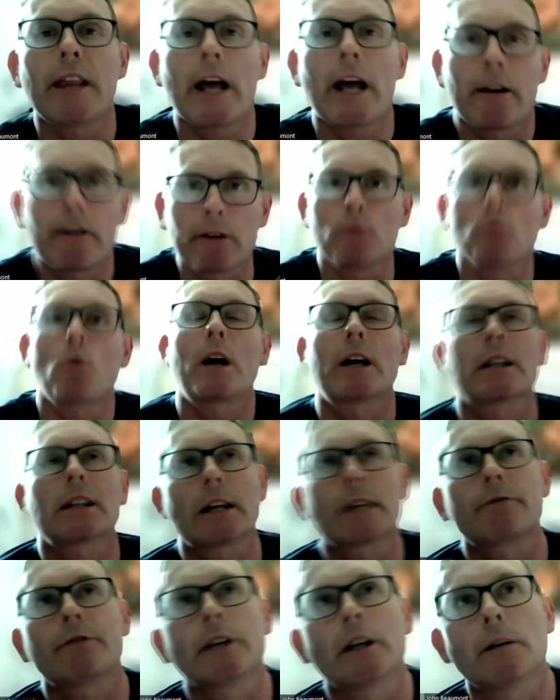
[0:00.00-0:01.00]
there in
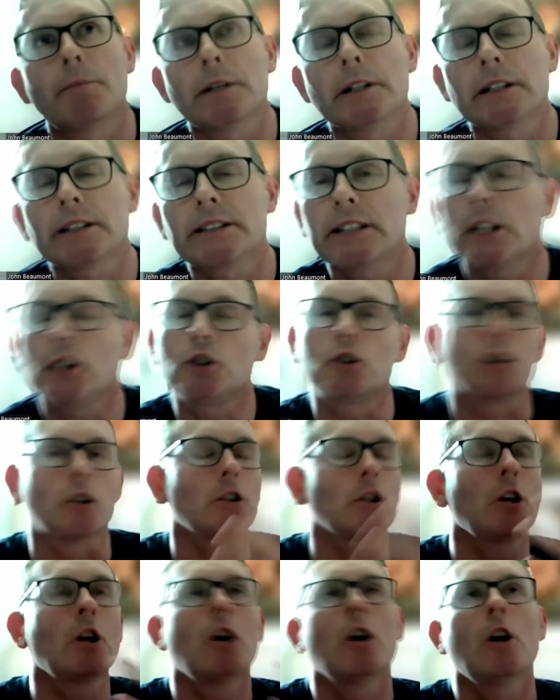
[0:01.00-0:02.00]
wildlife
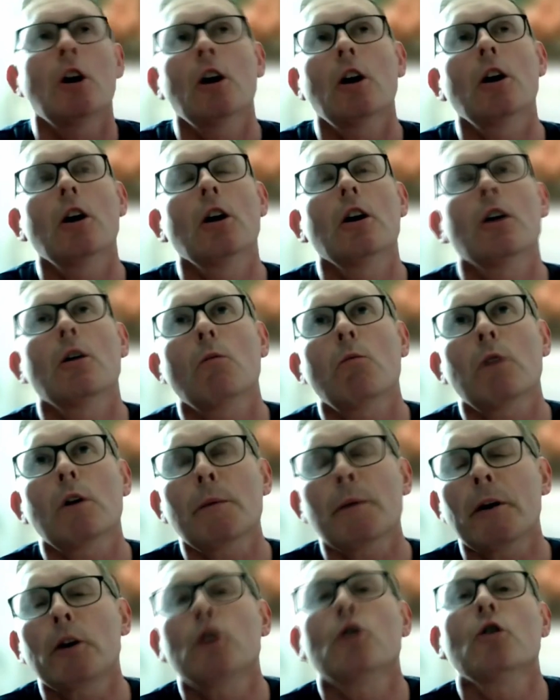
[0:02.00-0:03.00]
rehabilitation, uh,
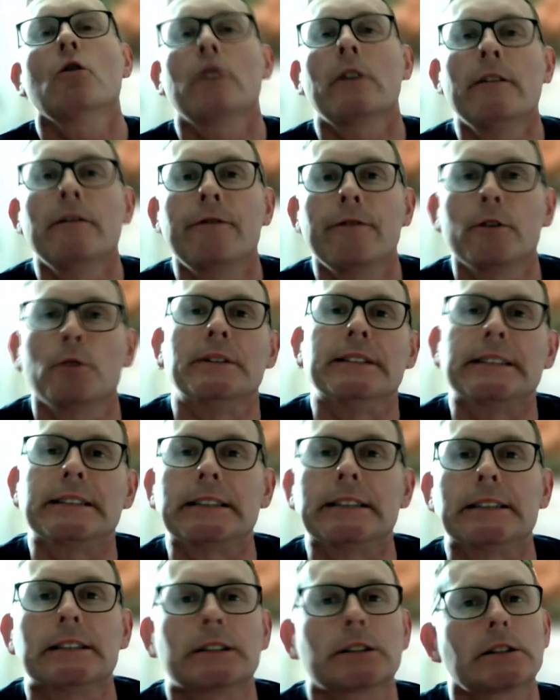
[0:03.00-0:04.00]
what about your
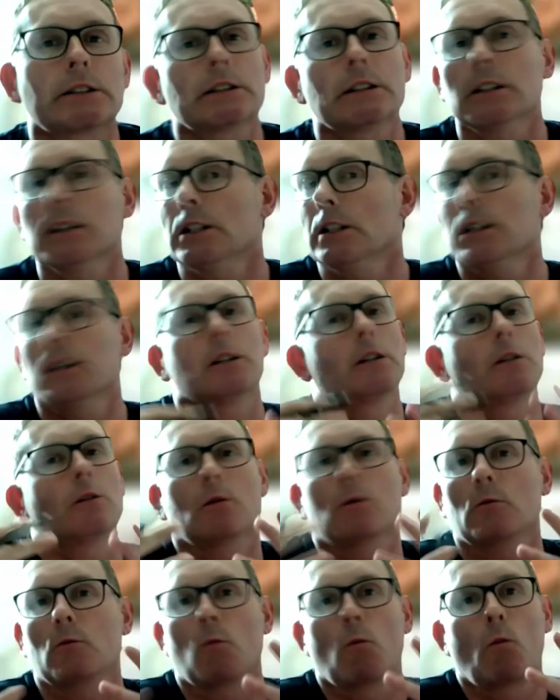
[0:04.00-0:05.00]
influences?
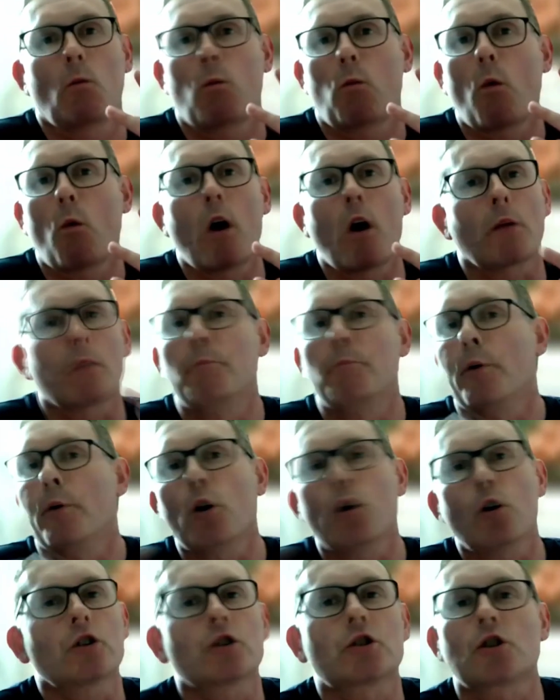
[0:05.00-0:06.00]
Uh, what
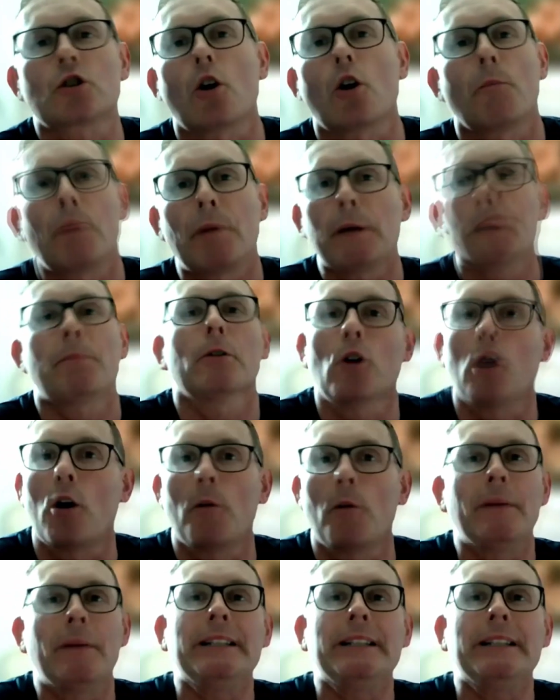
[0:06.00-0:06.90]
books or people or